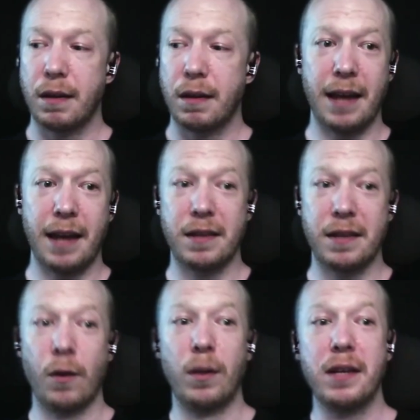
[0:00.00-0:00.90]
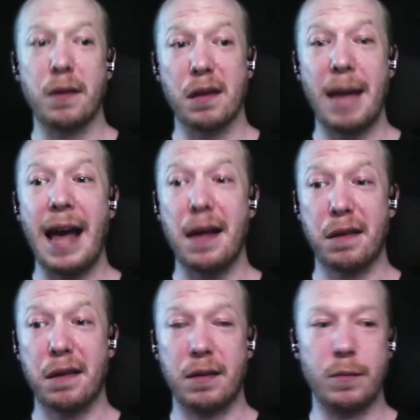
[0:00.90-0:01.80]
And the whole ecosystem
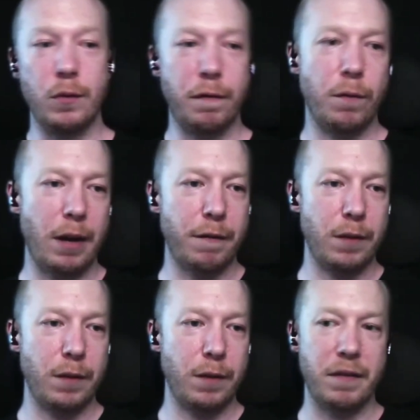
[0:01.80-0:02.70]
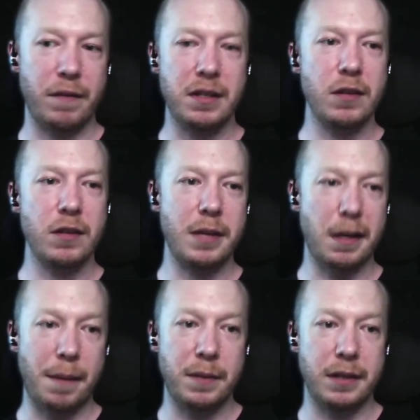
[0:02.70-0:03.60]
has to move for GraphQL 17 to be
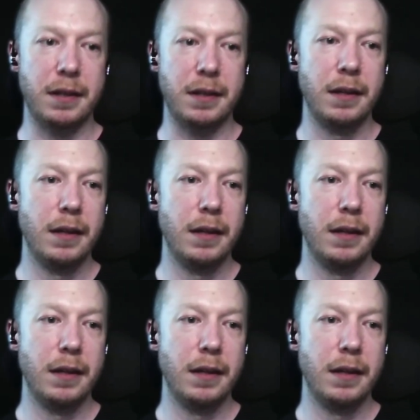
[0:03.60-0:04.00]
accepted.